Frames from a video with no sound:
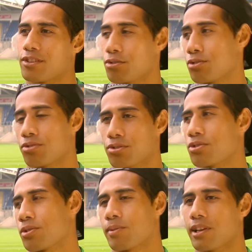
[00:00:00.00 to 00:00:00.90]
George was
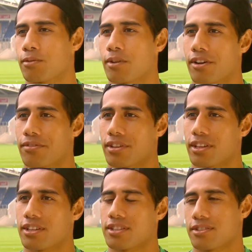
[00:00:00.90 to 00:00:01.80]
also playing well over
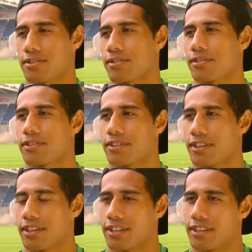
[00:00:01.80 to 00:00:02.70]
here, so
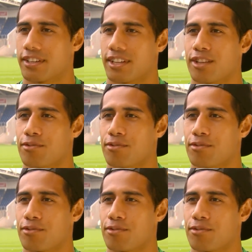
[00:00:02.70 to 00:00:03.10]
yeah, I